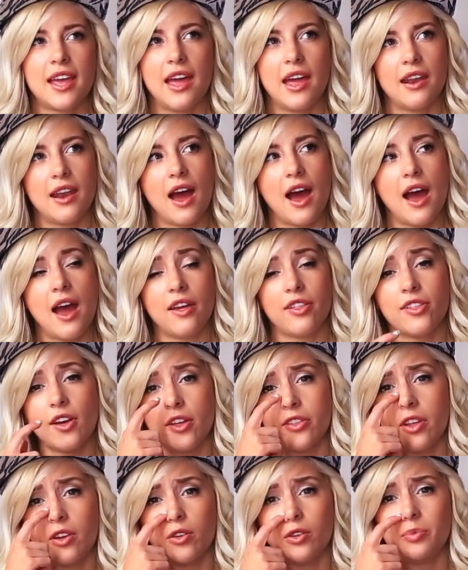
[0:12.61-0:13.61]
and I
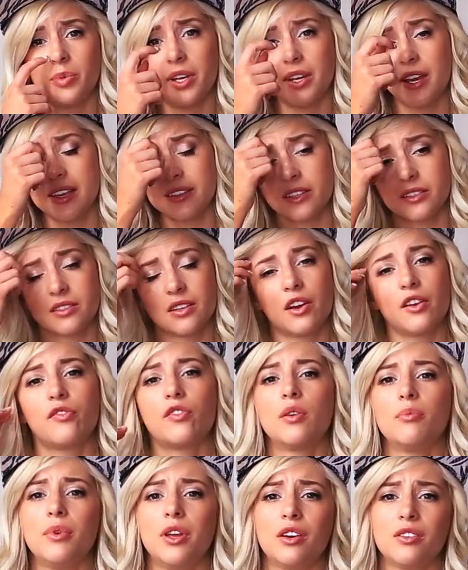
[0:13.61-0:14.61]
thought that it would be necessary
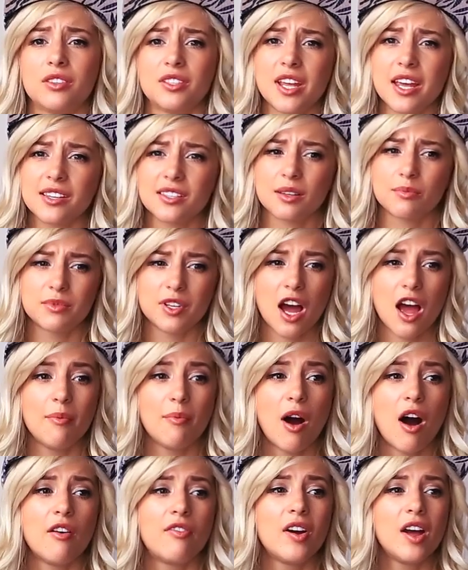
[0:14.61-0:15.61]
for me to take some
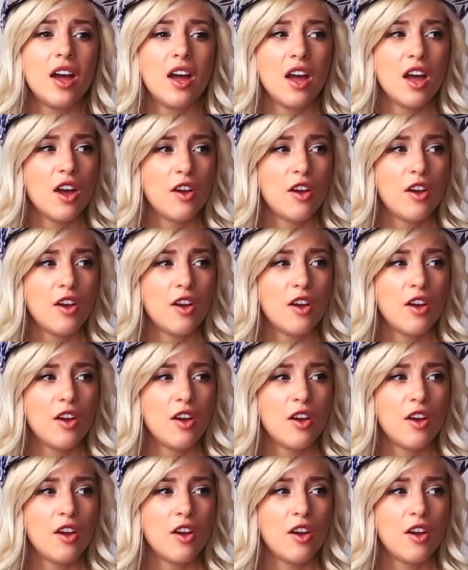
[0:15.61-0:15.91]
time off,